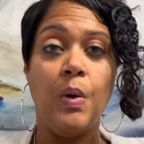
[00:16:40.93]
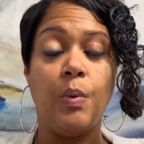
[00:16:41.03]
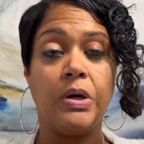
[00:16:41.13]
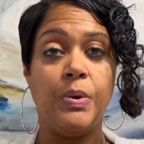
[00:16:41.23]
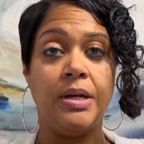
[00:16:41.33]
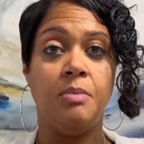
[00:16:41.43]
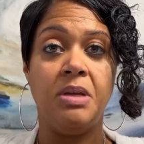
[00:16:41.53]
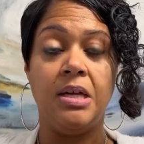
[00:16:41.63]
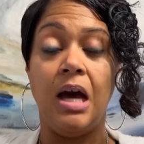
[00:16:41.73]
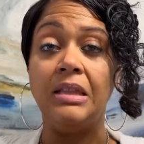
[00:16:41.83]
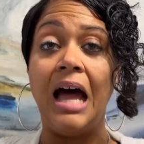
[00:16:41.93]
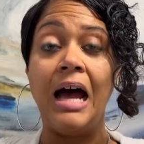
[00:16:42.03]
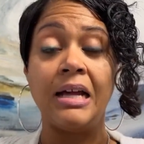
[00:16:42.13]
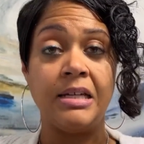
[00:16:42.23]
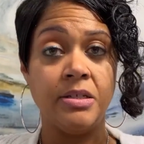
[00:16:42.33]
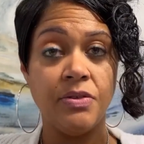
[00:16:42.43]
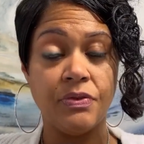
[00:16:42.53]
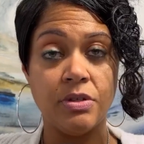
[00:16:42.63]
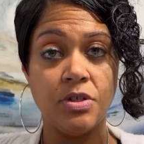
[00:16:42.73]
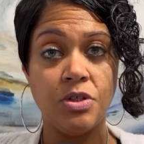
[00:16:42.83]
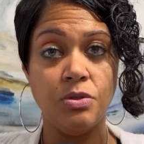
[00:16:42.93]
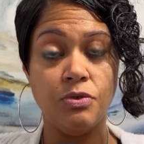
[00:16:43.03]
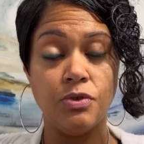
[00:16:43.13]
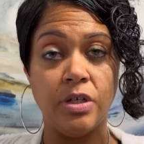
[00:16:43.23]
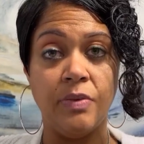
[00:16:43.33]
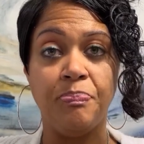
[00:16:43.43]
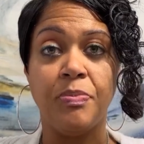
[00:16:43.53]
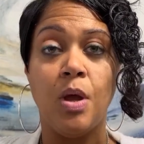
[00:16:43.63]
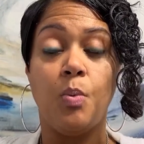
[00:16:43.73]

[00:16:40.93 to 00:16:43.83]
We're going to be aligned for the children.